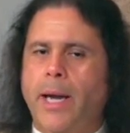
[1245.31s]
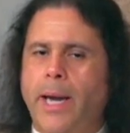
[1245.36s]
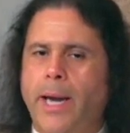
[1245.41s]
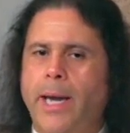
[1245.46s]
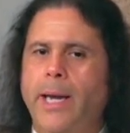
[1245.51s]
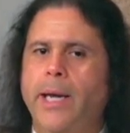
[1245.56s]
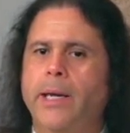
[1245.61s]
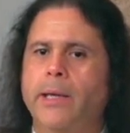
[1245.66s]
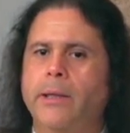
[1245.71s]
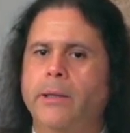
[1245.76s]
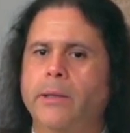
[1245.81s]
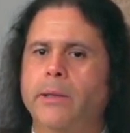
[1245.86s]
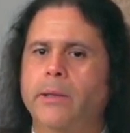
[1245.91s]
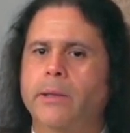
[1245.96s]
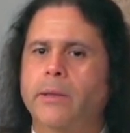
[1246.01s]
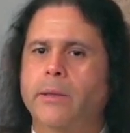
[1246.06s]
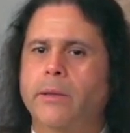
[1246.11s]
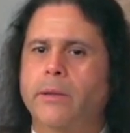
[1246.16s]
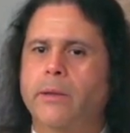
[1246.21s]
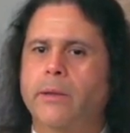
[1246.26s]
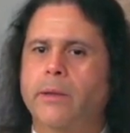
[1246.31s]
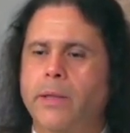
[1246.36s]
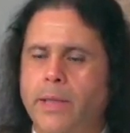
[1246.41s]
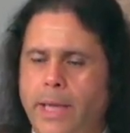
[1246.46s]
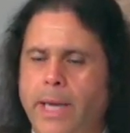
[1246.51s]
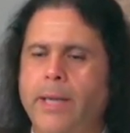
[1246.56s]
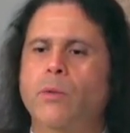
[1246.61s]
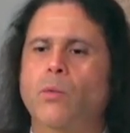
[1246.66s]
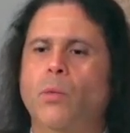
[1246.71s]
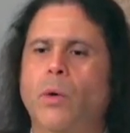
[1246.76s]
And
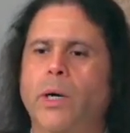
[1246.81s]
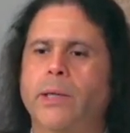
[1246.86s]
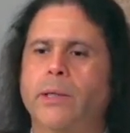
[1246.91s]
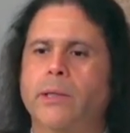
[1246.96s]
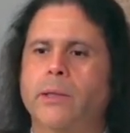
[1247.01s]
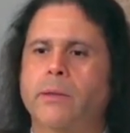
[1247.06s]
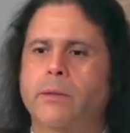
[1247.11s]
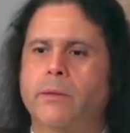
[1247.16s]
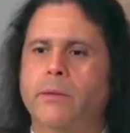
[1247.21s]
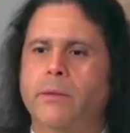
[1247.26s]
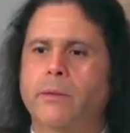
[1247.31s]
then what?